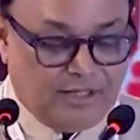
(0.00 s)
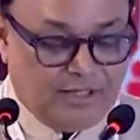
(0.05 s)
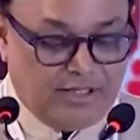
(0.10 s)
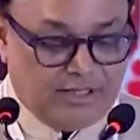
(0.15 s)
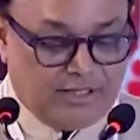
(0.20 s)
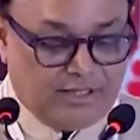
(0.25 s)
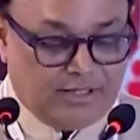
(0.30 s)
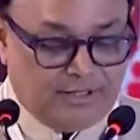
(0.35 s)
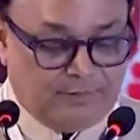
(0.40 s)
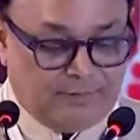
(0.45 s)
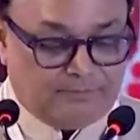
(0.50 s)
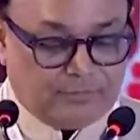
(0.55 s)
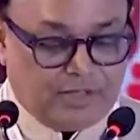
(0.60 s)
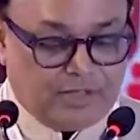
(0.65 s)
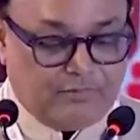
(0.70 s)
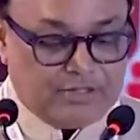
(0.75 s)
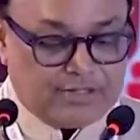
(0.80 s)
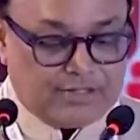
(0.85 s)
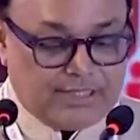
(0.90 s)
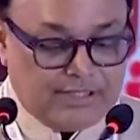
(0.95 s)
we,
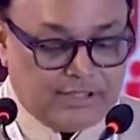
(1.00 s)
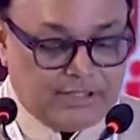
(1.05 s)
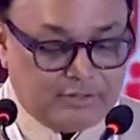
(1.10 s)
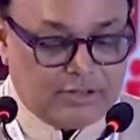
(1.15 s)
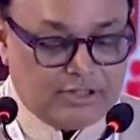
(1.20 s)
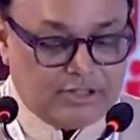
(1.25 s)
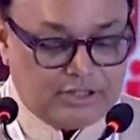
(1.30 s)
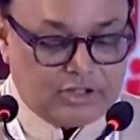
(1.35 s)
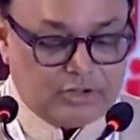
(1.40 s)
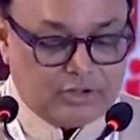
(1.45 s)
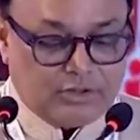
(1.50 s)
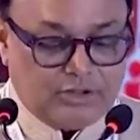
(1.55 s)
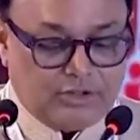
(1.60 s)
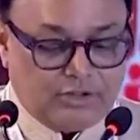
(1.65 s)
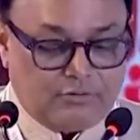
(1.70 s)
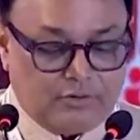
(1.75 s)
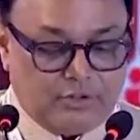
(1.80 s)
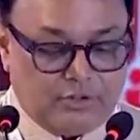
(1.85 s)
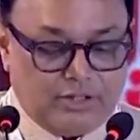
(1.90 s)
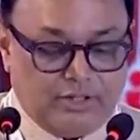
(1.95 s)
uh, we salute this story
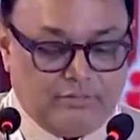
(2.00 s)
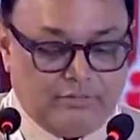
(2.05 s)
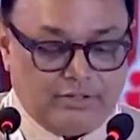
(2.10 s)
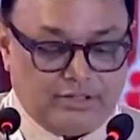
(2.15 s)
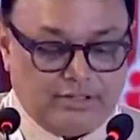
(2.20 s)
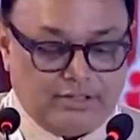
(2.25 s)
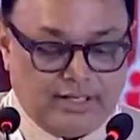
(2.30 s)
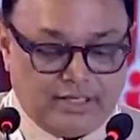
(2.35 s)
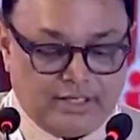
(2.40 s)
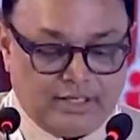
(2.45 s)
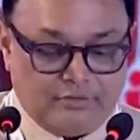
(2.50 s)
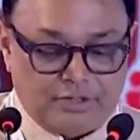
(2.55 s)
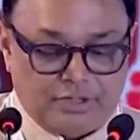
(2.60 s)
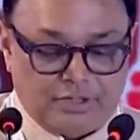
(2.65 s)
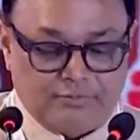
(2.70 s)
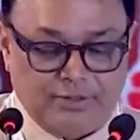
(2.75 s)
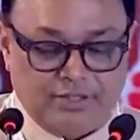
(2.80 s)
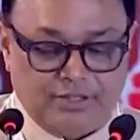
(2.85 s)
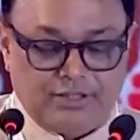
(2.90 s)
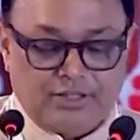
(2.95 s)
of today with an array of
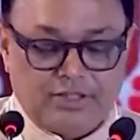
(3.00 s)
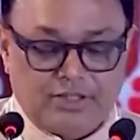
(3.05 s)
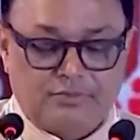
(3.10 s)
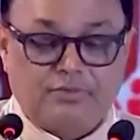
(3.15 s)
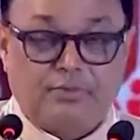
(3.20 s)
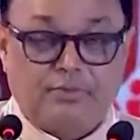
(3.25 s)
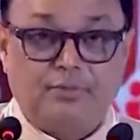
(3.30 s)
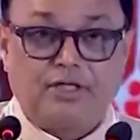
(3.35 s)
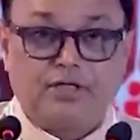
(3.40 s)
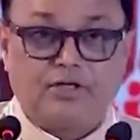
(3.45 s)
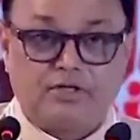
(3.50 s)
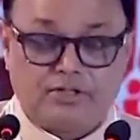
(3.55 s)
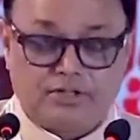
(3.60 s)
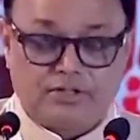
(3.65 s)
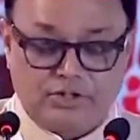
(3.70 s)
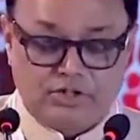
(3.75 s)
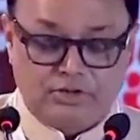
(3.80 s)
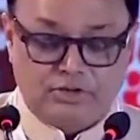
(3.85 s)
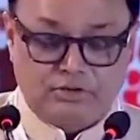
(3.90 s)
speakers from across